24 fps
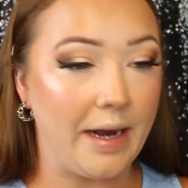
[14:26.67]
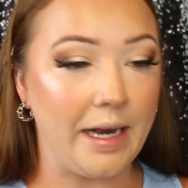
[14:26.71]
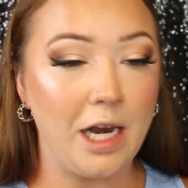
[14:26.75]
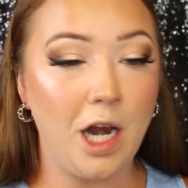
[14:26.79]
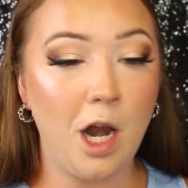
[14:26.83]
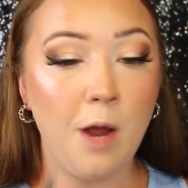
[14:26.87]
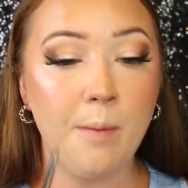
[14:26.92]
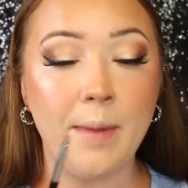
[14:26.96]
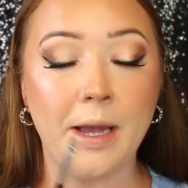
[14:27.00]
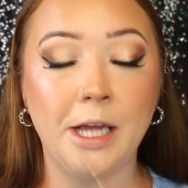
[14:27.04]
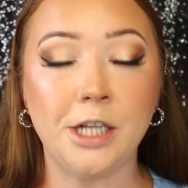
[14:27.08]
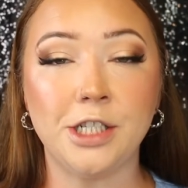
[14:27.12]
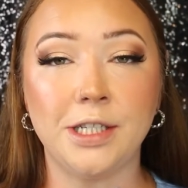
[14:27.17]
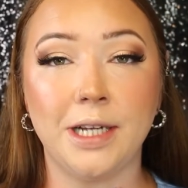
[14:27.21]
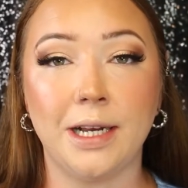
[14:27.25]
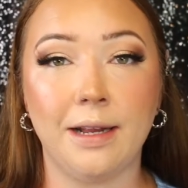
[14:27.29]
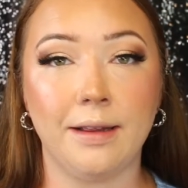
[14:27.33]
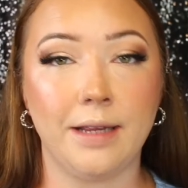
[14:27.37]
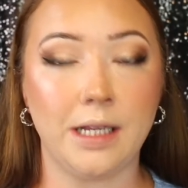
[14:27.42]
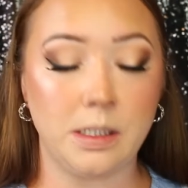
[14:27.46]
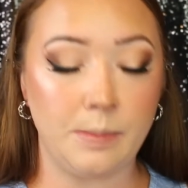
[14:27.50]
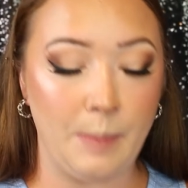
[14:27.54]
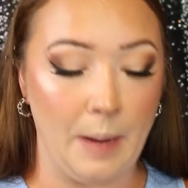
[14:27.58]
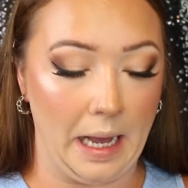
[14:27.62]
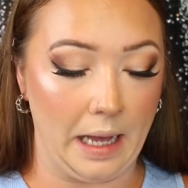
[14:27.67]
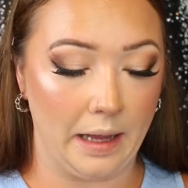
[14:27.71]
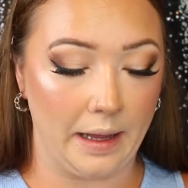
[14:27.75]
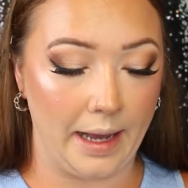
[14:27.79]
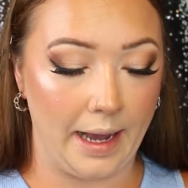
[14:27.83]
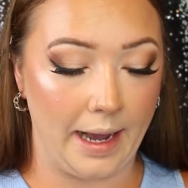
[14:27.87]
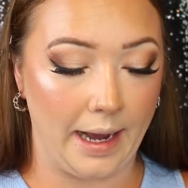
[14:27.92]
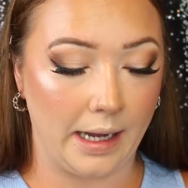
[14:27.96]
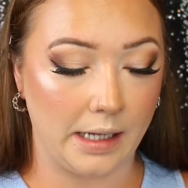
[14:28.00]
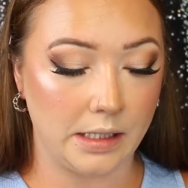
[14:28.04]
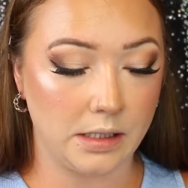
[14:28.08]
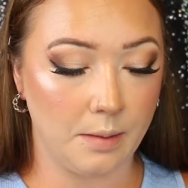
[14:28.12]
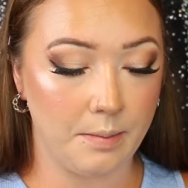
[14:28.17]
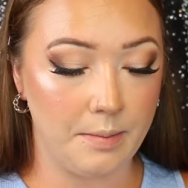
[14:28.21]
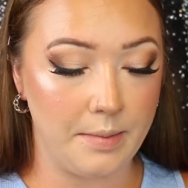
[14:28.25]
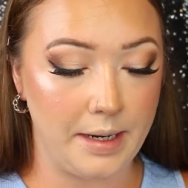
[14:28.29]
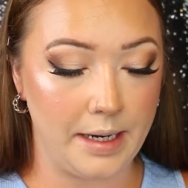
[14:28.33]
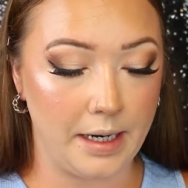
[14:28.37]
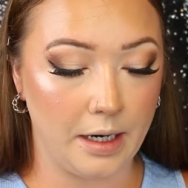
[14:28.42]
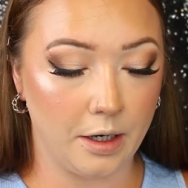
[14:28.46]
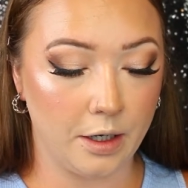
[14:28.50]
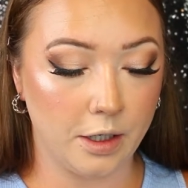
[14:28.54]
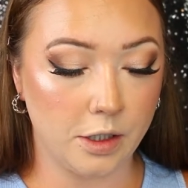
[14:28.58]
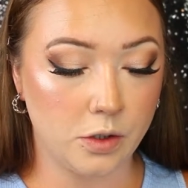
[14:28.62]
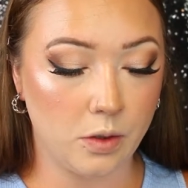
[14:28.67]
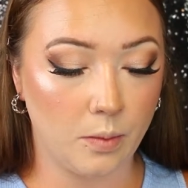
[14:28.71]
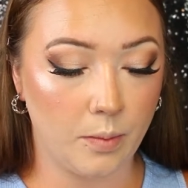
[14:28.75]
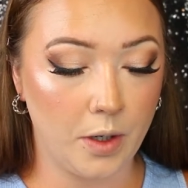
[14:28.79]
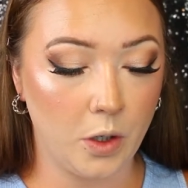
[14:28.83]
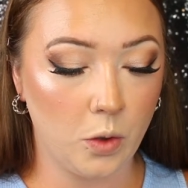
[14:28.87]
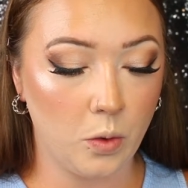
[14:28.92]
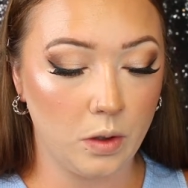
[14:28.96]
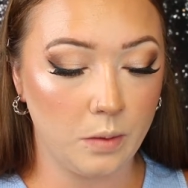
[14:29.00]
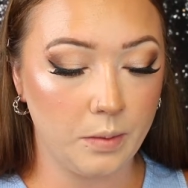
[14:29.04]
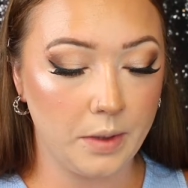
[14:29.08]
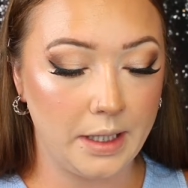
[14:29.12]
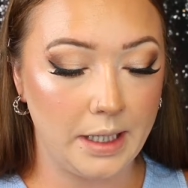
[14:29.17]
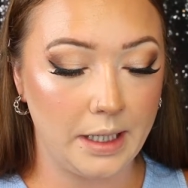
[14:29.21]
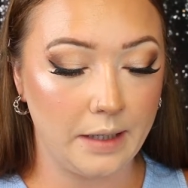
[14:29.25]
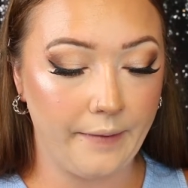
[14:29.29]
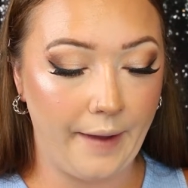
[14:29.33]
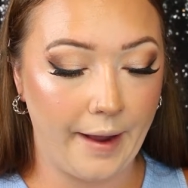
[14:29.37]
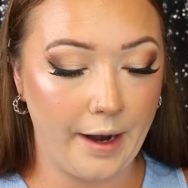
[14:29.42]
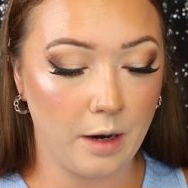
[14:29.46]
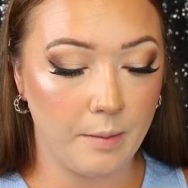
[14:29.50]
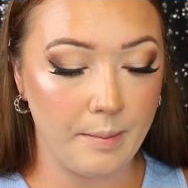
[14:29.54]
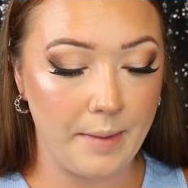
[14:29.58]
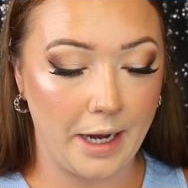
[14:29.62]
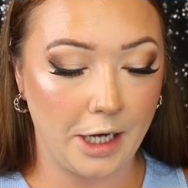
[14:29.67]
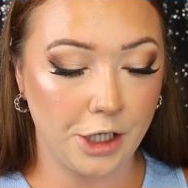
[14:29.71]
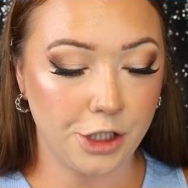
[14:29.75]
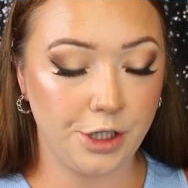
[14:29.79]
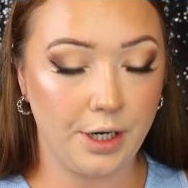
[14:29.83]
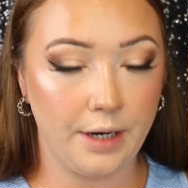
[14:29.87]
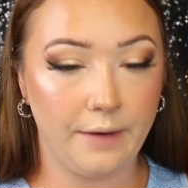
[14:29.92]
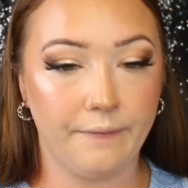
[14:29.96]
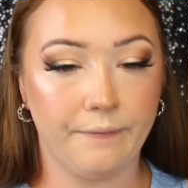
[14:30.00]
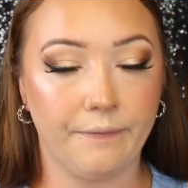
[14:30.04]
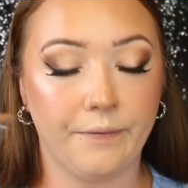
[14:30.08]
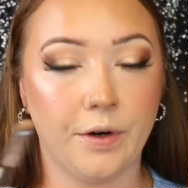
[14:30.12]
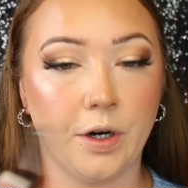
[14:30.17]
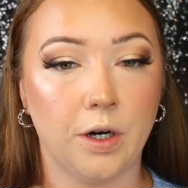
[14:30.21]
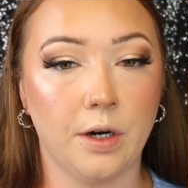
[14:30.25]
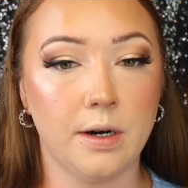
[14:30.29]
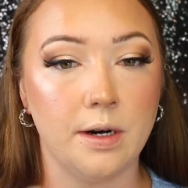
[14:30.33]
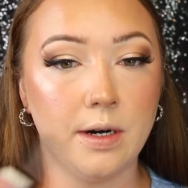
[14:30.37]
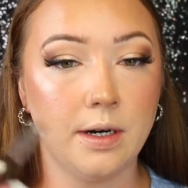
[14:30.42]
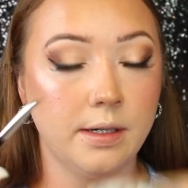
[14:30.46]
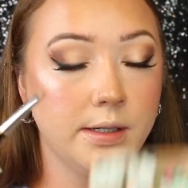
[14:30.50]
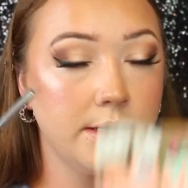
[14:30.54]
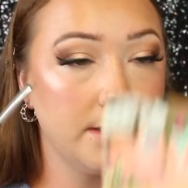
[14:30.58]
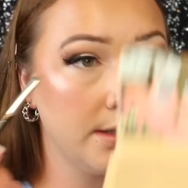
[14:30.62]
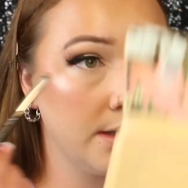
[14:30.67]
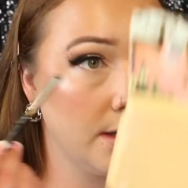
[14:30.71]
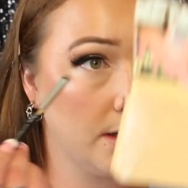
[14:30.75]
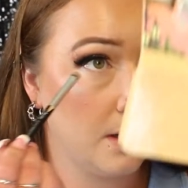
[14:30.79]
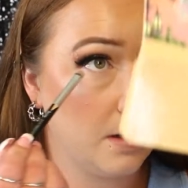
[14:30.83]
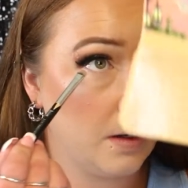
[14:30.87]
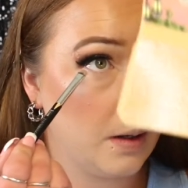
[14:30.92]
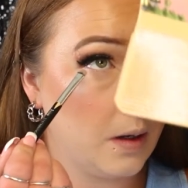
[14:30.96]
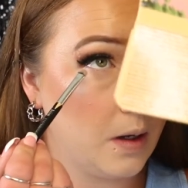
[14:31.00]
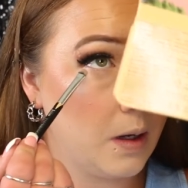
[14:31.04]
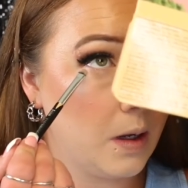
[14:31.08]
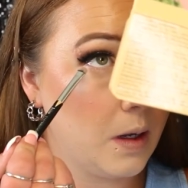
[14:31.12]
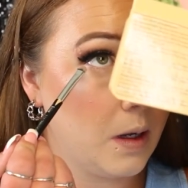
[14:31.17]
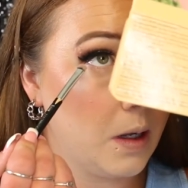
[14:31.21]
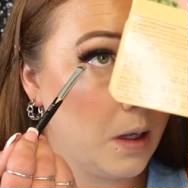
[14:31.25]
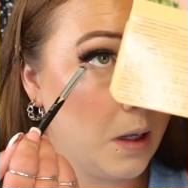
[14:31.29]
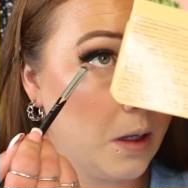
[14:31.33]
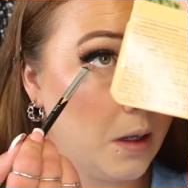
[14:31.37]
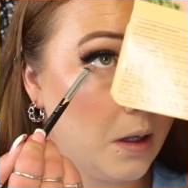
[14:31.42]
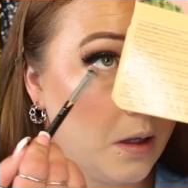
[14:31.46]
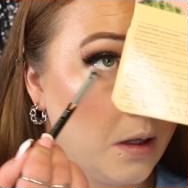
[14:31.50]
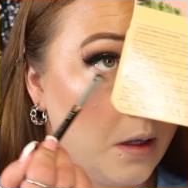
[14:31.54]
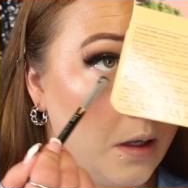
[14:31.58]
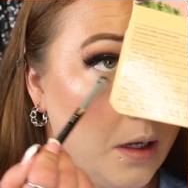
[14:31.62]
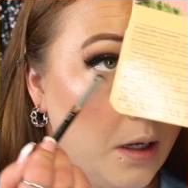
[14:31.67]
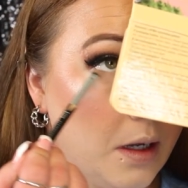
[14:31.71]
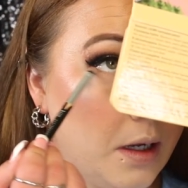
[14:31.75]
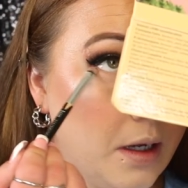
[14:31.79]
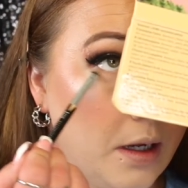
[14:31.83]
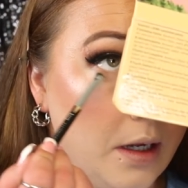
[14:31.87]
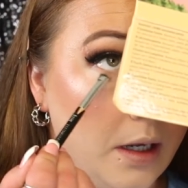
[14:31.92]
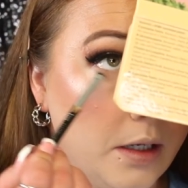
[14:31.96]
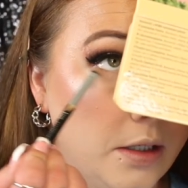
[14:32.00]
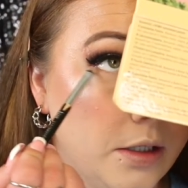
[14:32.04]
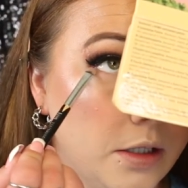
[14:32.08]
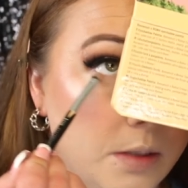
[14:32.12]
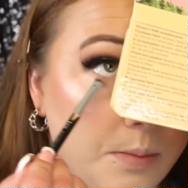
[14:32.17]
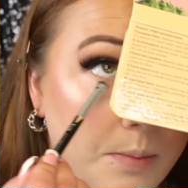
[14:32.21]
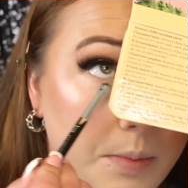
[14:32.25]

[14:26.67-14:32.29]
didn't mention, this palette has a mirror, so I'm going to go in with the lighter matte shade first and just